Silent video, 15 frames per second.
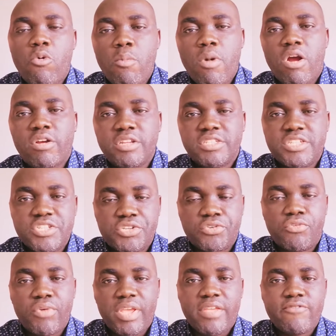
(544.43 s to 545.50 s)
global marketing
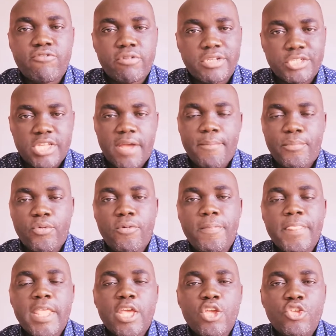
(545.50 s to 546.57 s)
degree, for example,
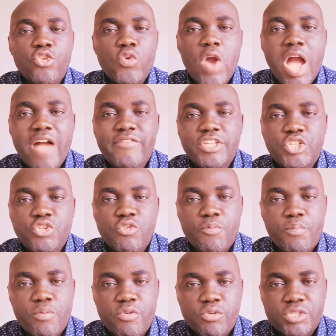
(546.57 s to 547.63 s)
you have
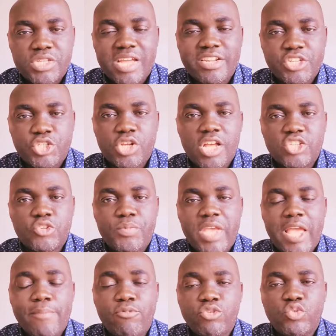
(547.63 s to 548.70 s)
you stand a chance to
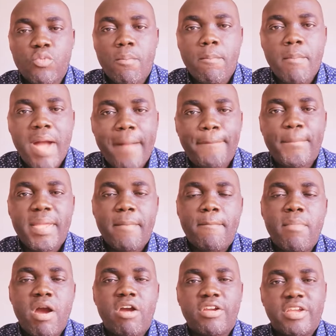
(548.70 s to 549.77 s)
be able to map
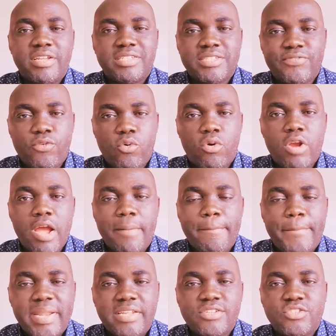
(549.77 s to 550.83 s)
markets for
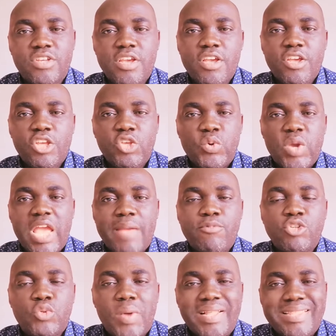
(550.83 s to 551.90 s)
companies. You're
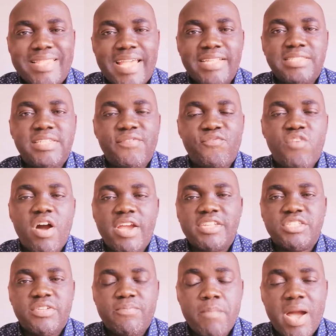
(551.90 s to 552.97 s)
able to
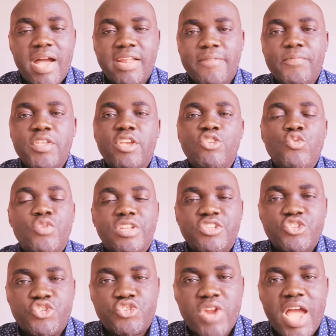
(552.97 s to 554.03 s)
identify demand. You
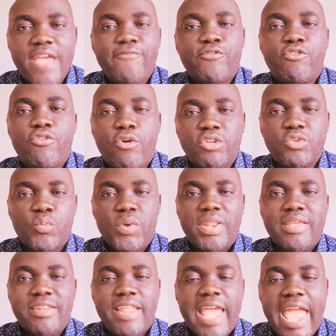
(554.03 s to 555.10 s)
can drive growth
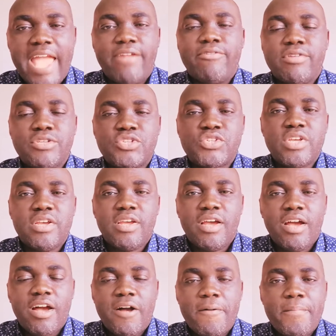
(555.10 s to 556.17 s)
within areas
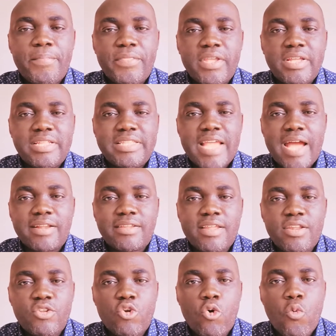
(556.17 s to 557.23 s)
that
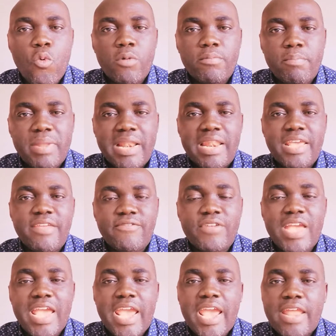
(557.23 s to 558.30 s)
no one
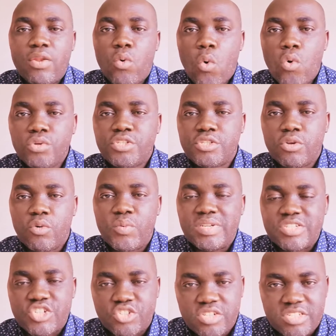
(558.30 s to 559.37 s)
believes. And also
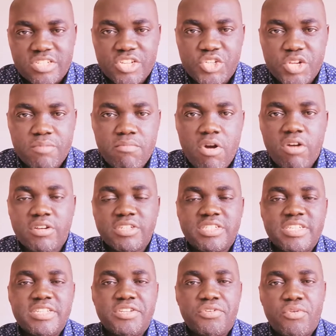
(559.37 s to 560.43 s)
with a strategic
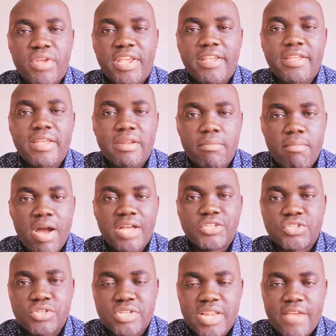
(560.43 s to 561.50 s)
marketing degree in a
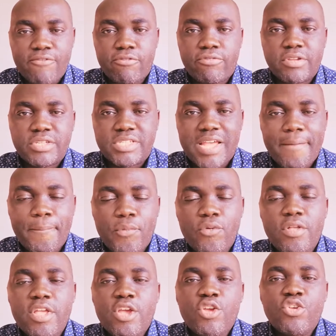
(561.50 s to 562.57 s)
master's level, for
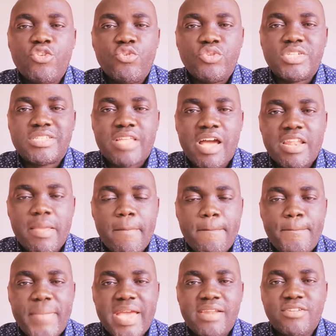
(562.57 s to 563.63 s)
example, you stand a
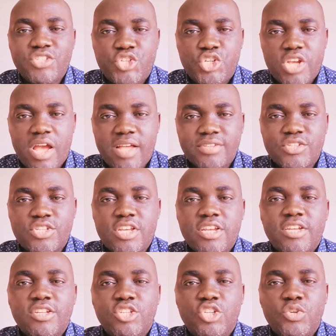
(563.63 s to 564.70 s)
better chance
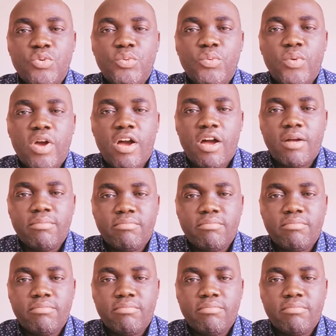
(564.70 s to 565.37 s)
to